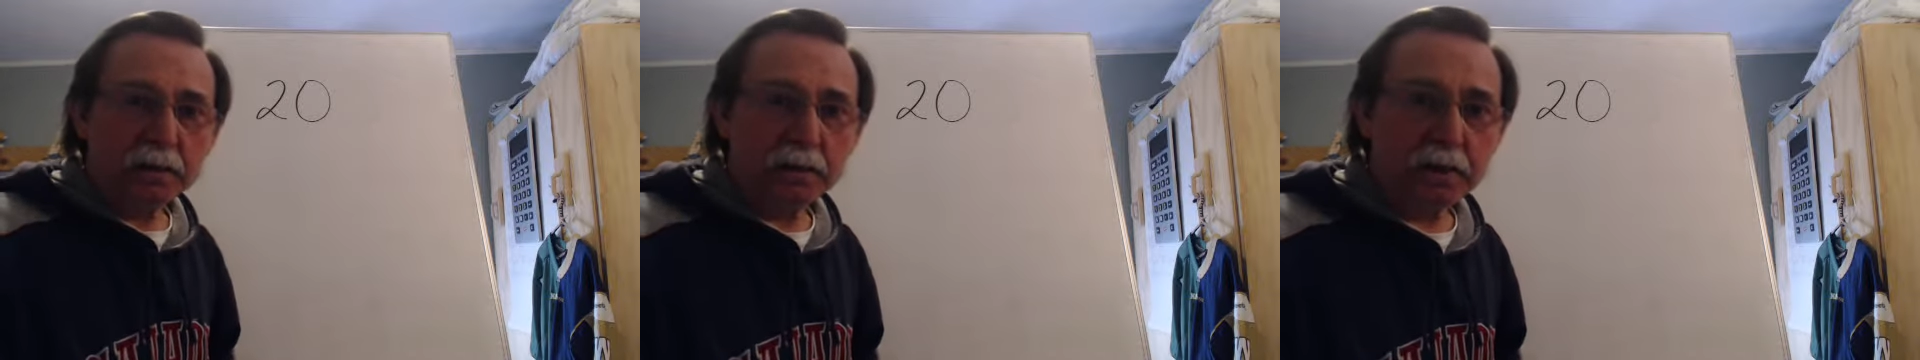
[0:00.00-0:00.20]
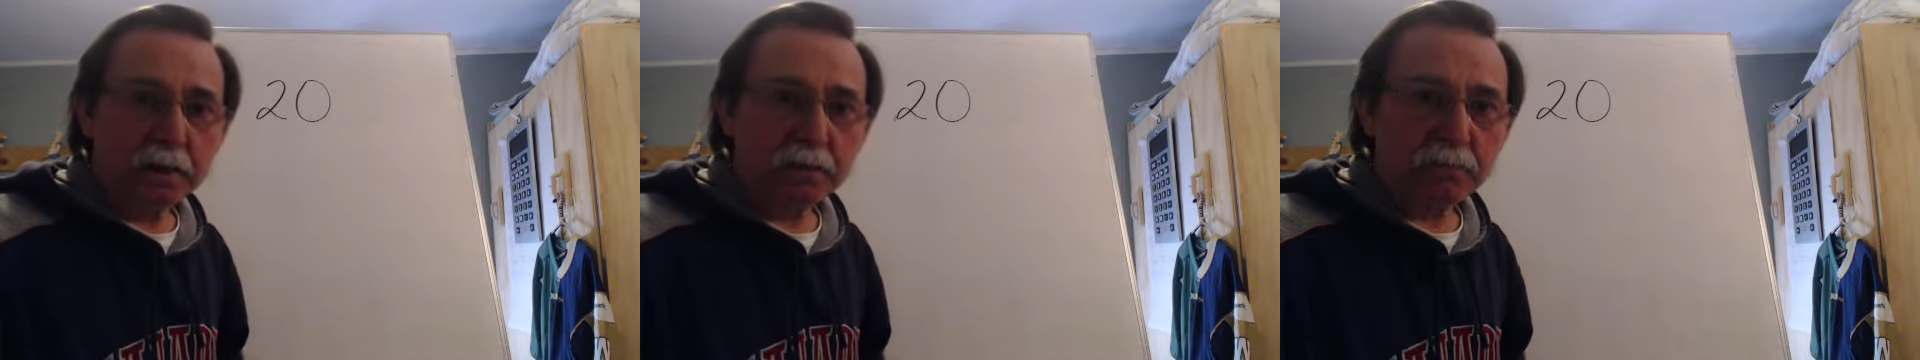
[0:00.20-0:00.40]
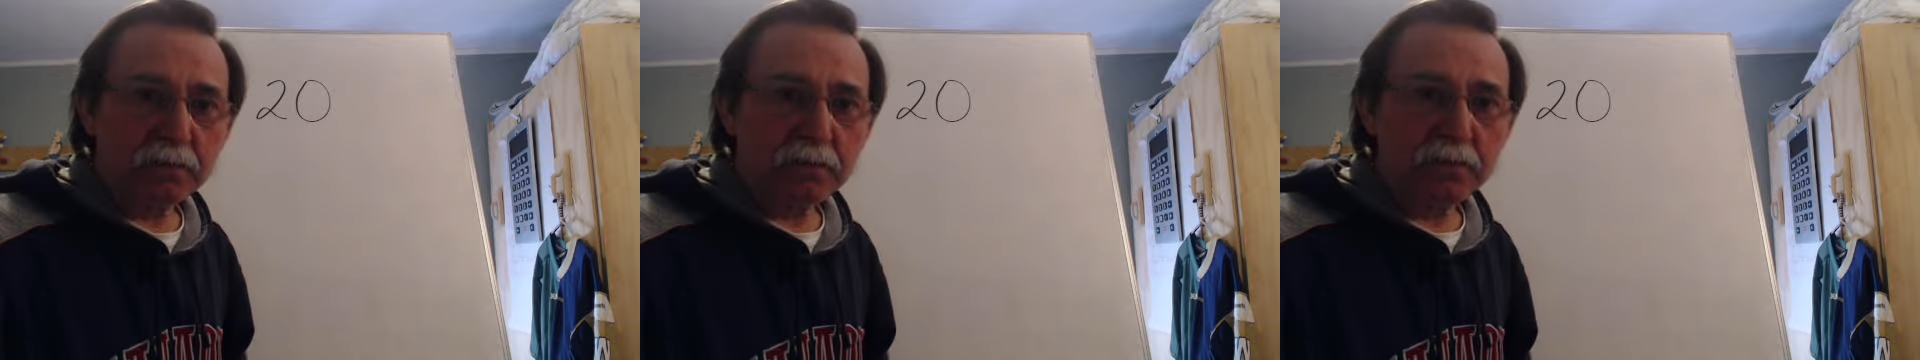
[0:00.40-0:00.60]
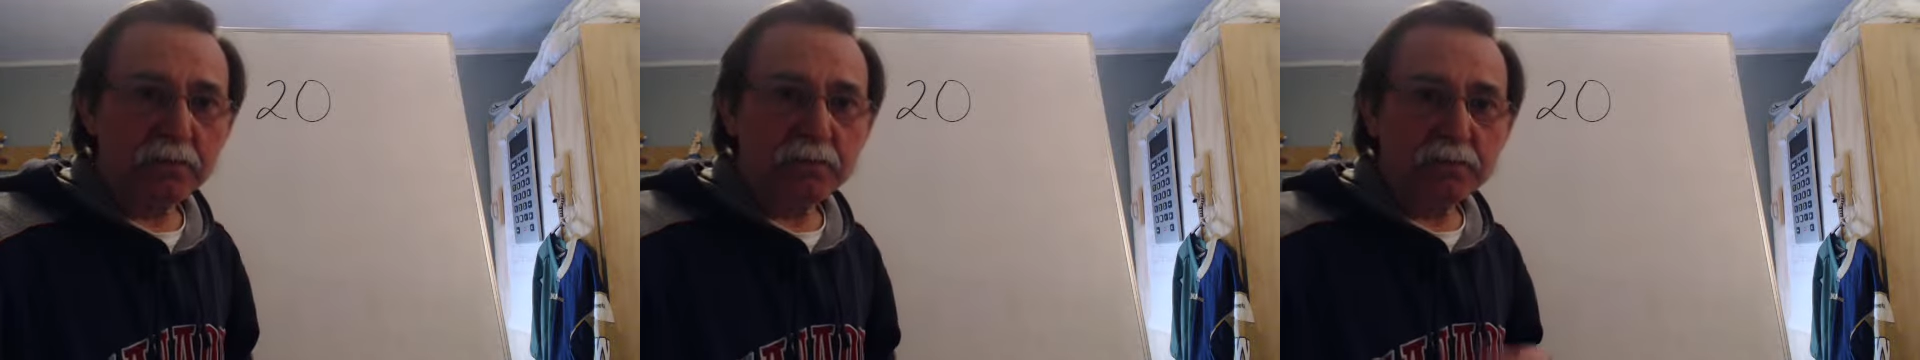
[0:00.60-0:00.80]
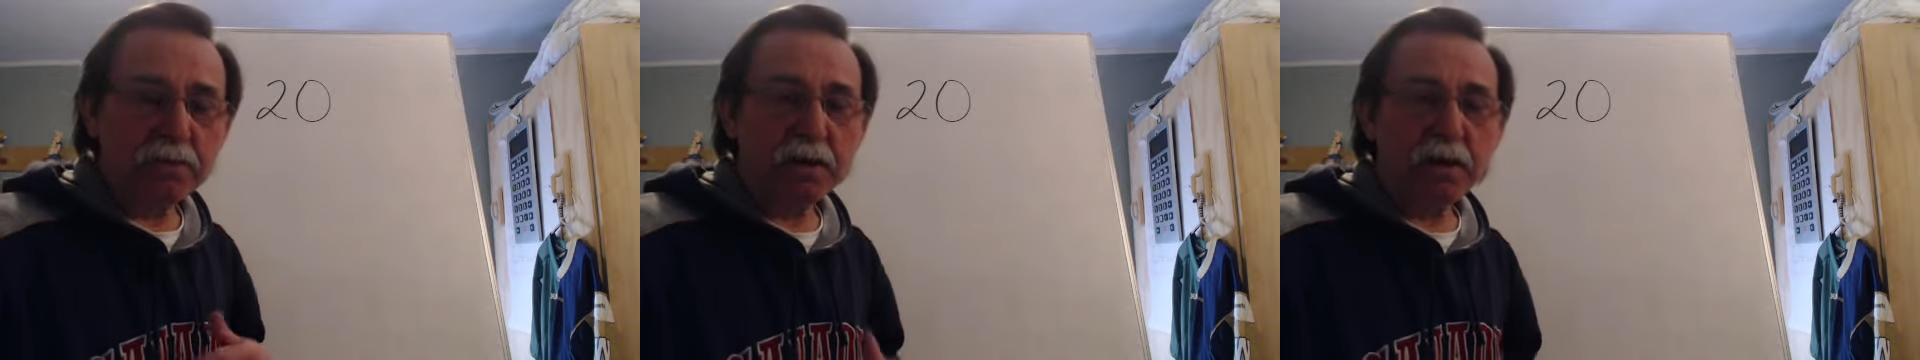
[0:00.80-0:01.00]
Now, can you
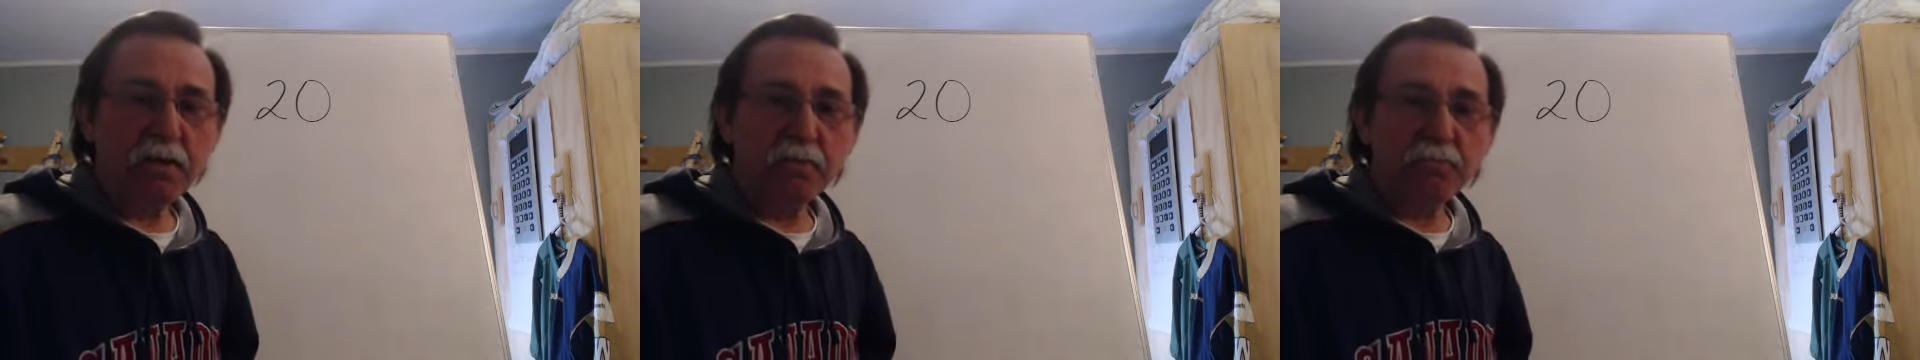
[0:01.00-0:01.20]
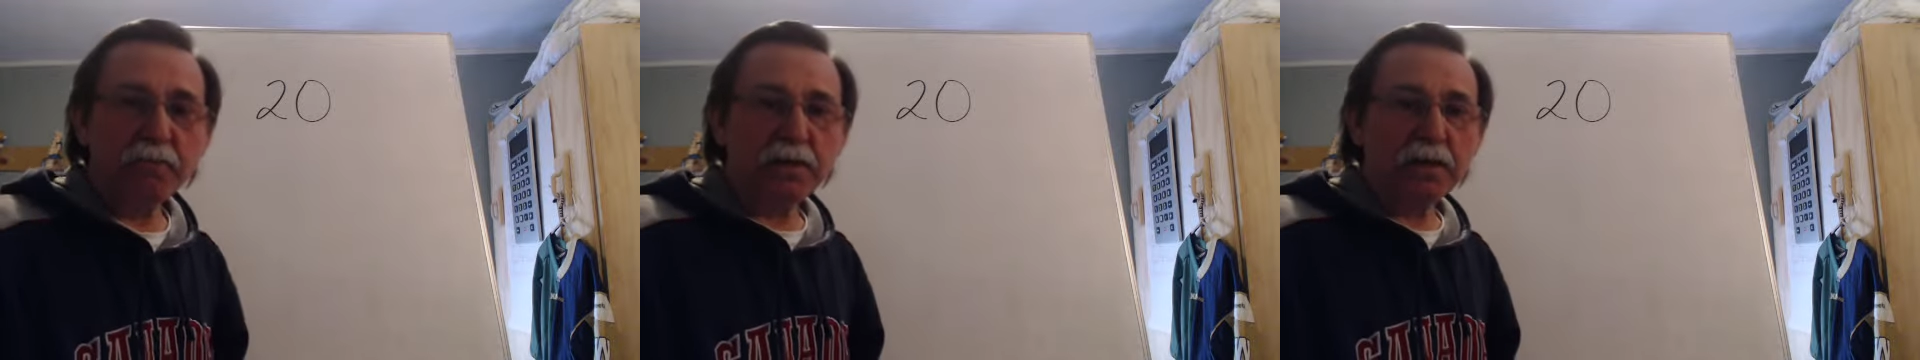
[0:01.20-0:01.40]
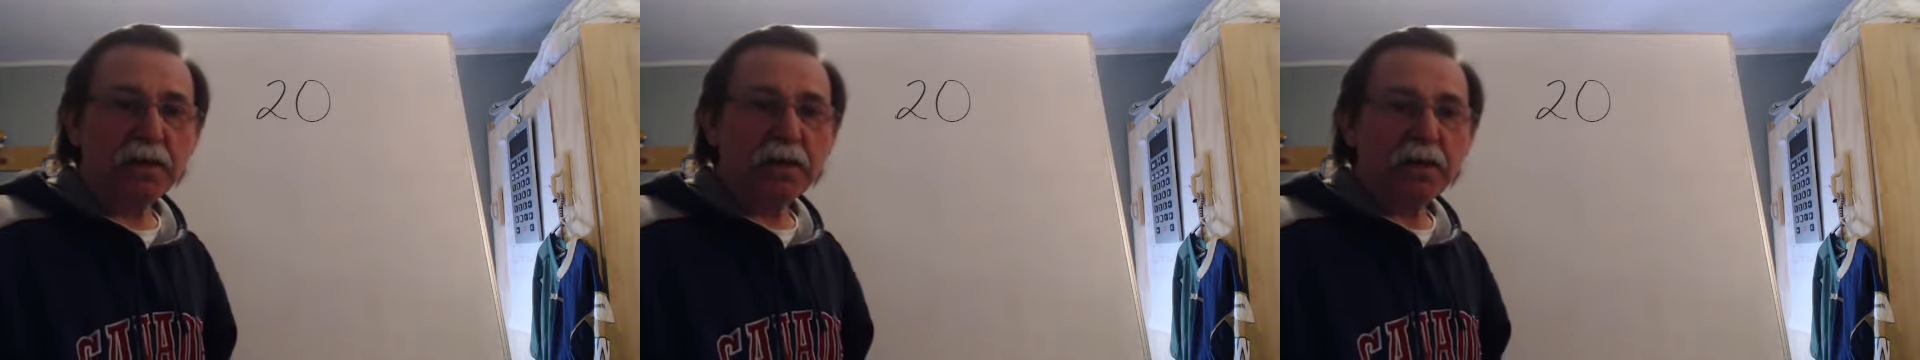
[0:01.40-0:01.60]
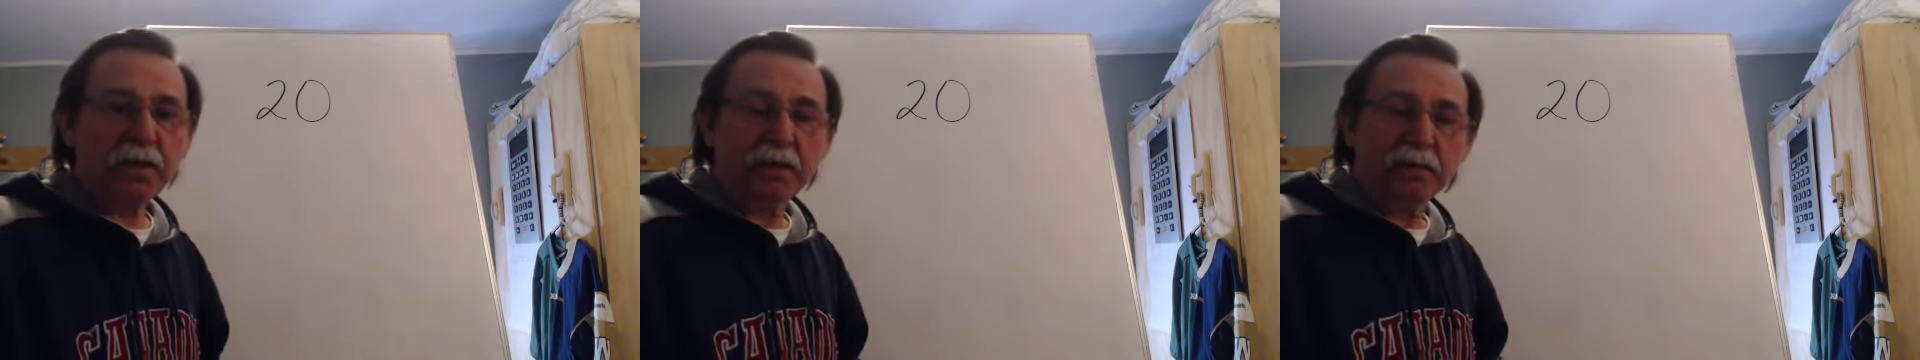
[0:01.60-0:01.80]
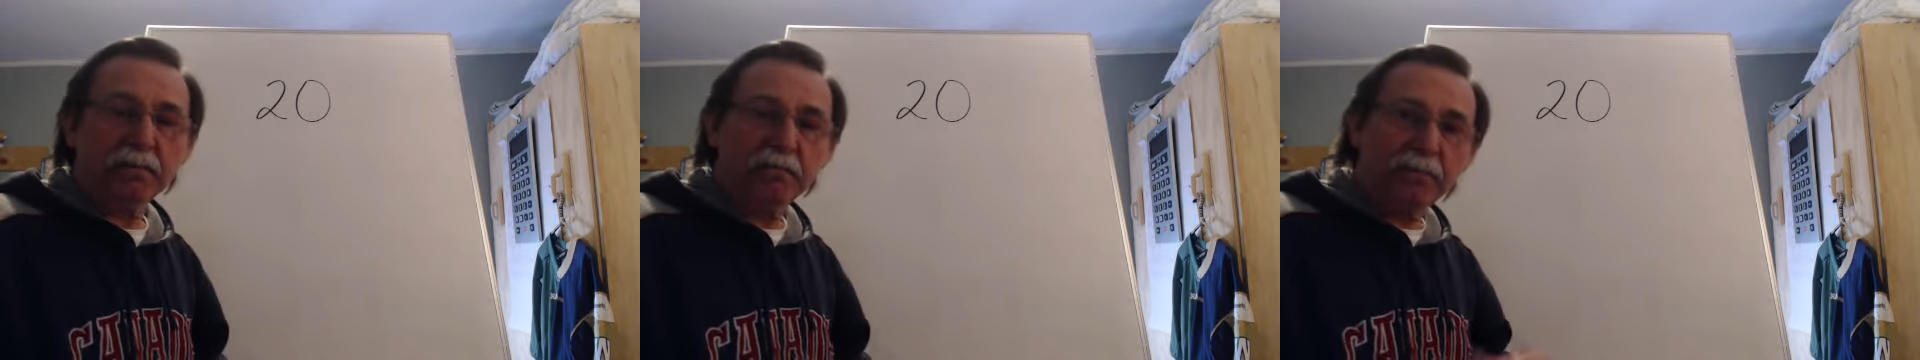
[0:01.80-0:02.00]
tell me